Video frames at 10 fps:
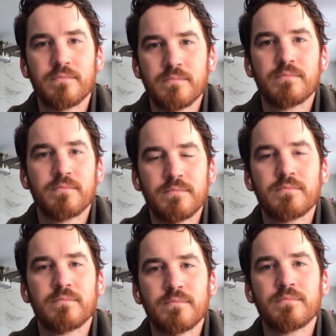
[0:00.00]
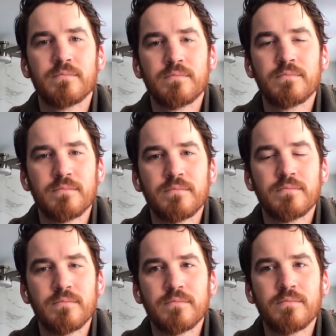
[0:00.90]

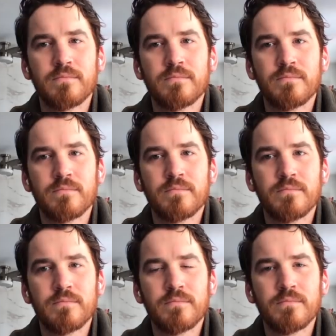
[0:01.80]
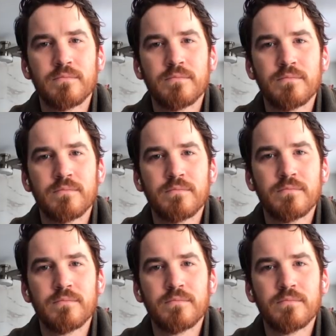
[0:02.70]
(not speaking)